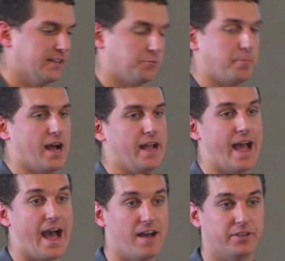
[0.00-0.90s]
is
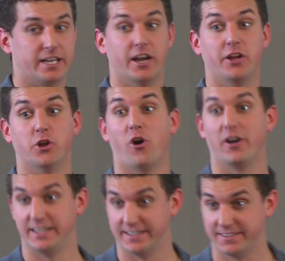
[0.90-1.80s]
by having an
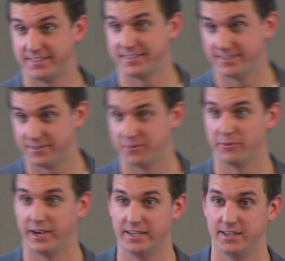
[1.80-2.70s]
audience,
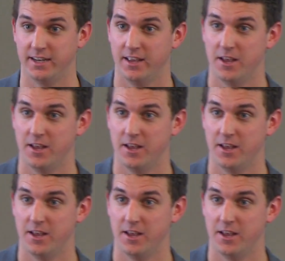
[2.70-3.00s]
right?